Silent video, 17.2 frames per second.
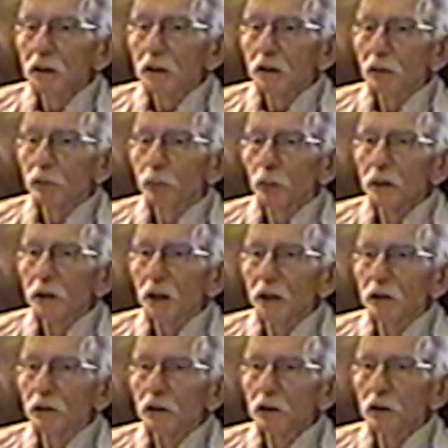if we'd
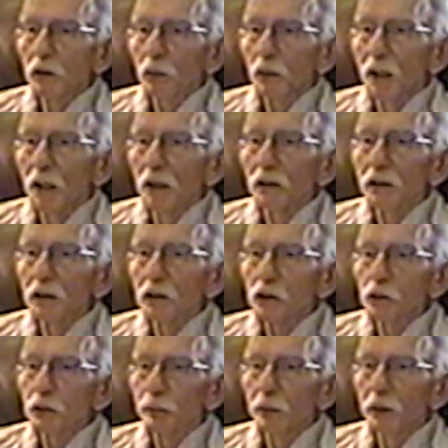like to go out in
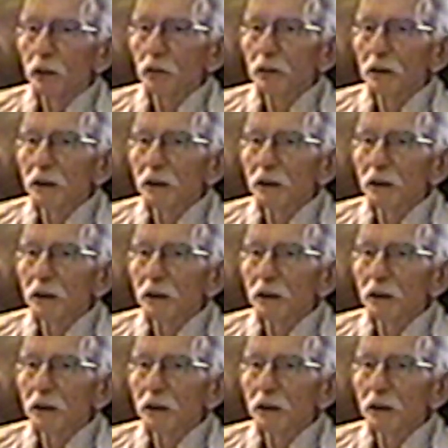his boat.